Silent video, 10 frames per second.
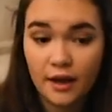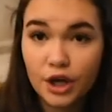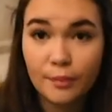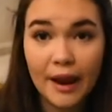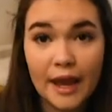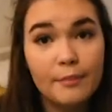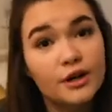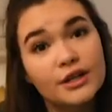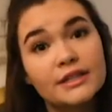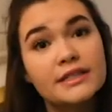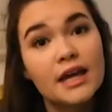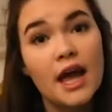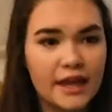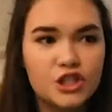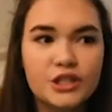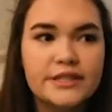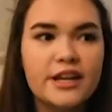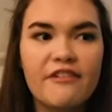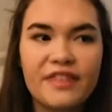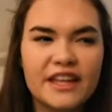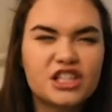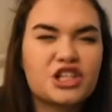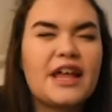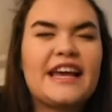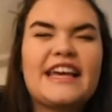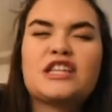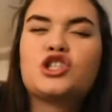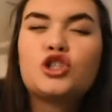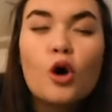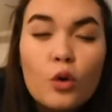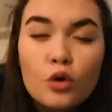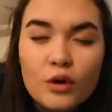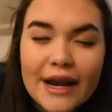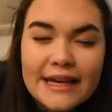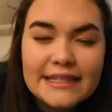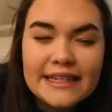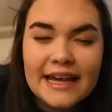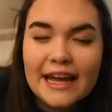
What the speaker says: your papers, and just stuff that like gets so crazy.